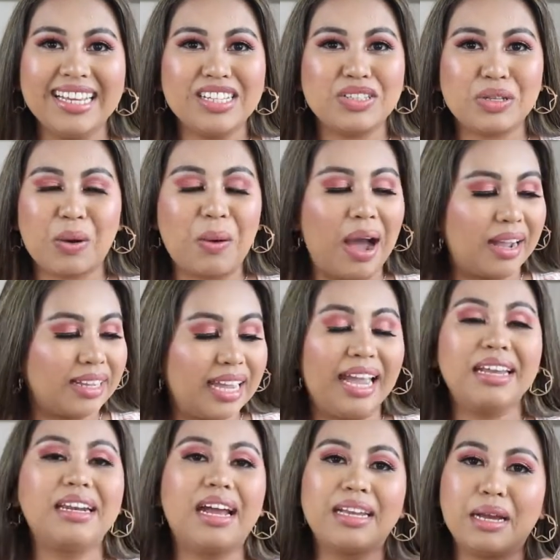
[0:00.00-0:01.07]
So
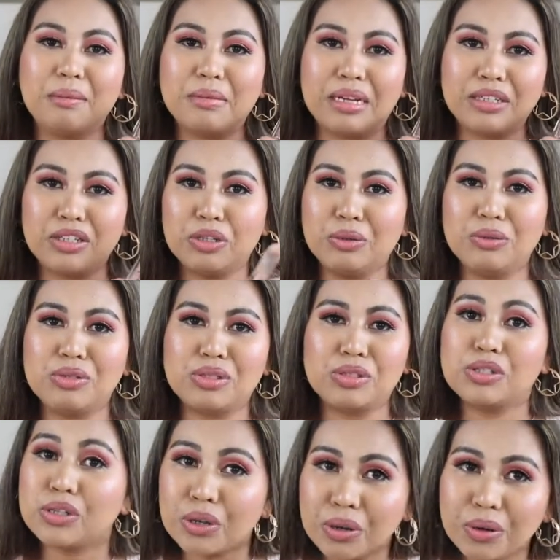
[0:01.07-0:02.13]
again, I am not
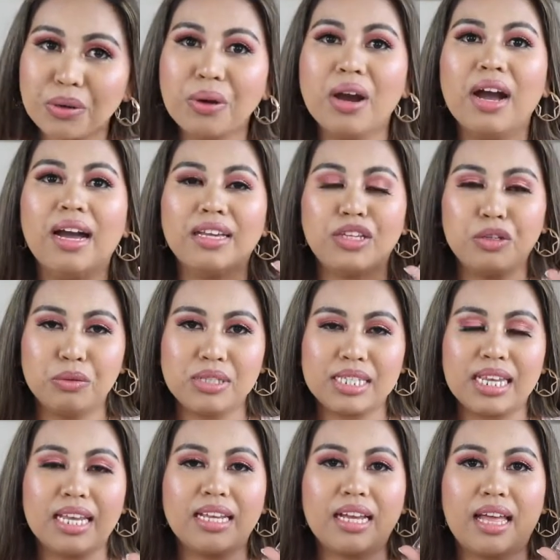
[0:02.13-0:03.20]
used to
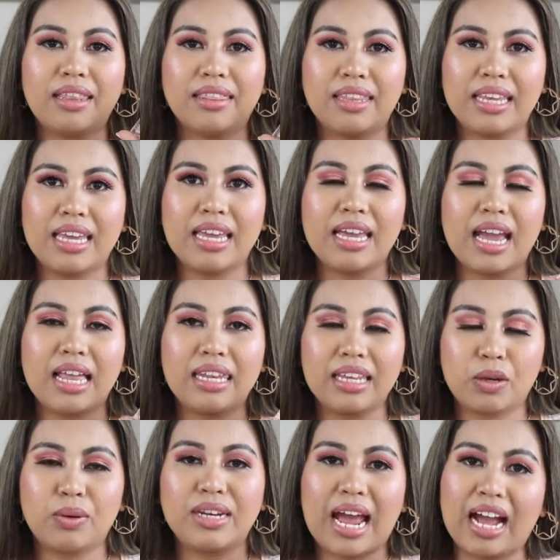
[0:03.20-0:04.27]
using the
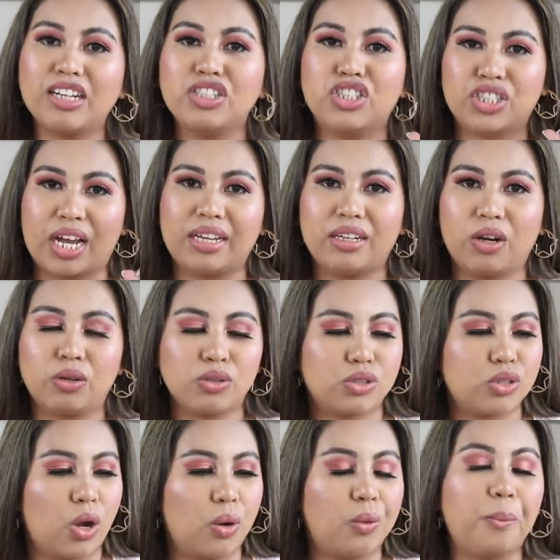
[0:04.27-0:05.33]
liquid eyeshadow.
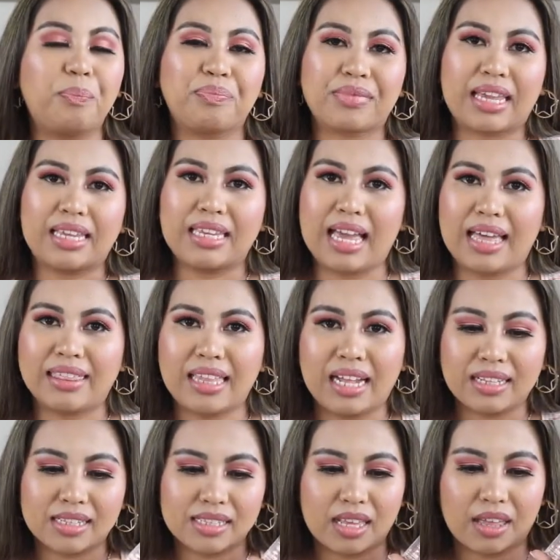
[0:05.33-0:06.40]
So yeah,
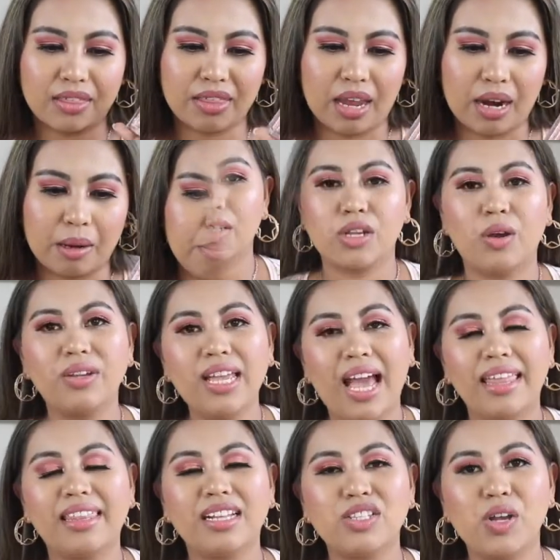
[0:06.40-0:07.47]
that's there. So
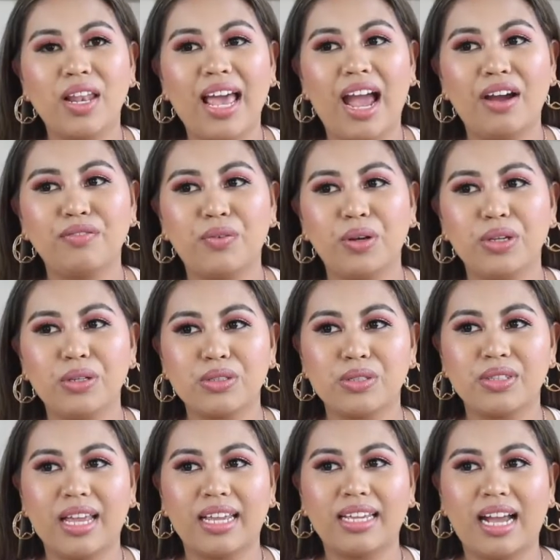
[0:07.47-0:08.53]
yeah, that's all I have for you
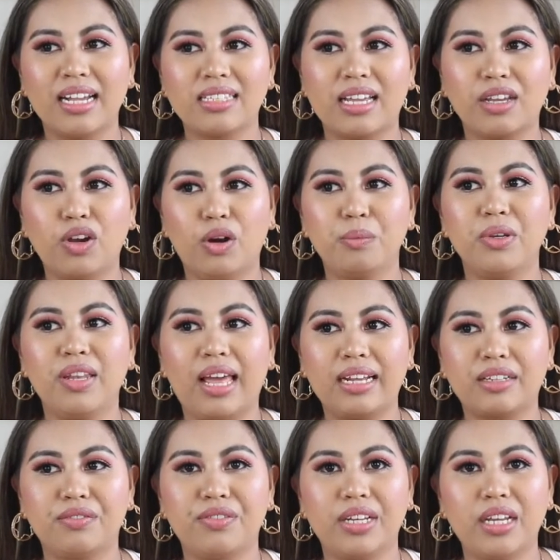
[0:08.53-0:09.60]
today guys. I hope you
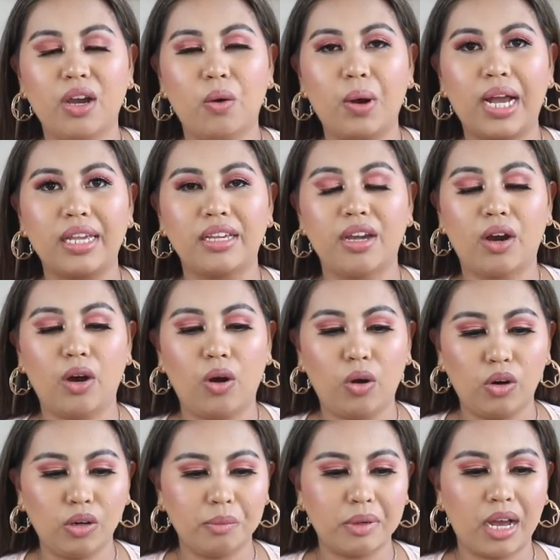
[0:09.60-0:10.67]
liked the video. I
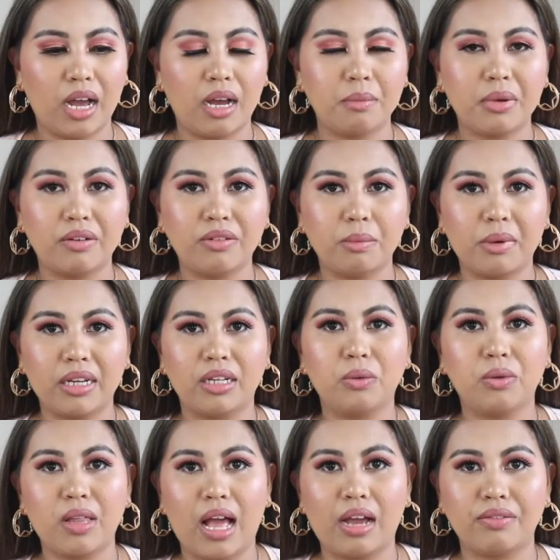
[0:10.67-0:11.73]
hope everybody
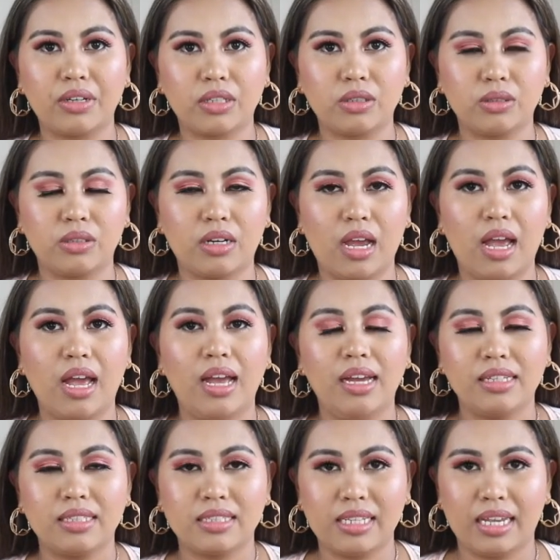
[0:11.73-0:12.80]
will have a good
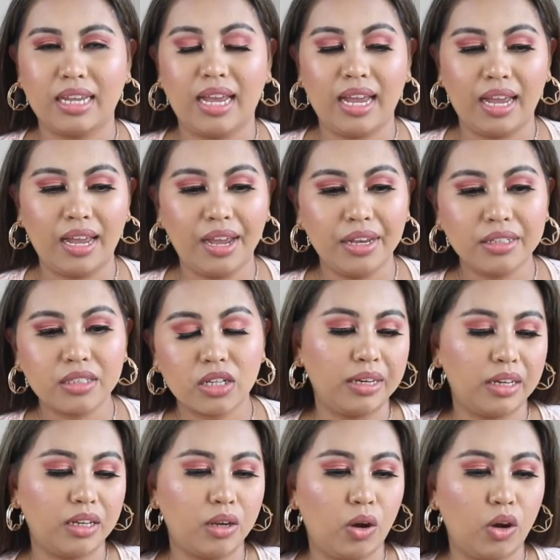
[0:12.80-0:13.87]
day ahead,
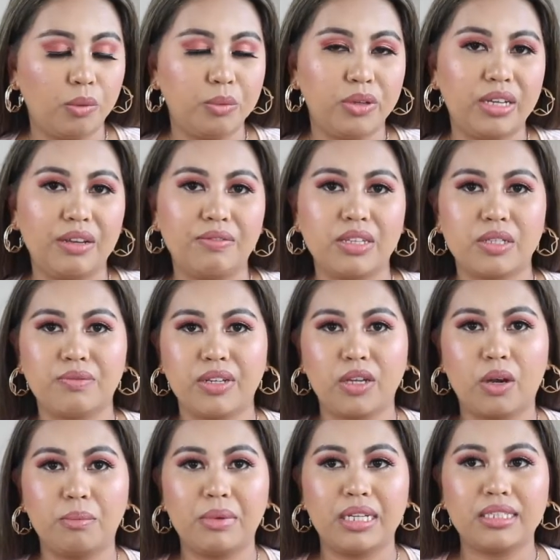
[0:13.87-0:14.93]
and I hope you give this
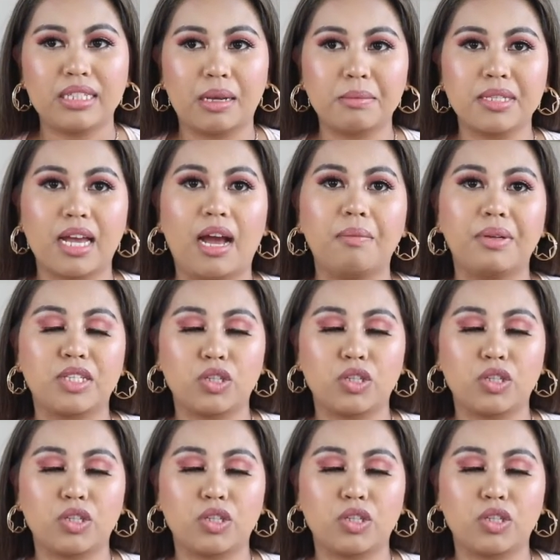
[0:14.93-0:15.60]
video a big thumbs up.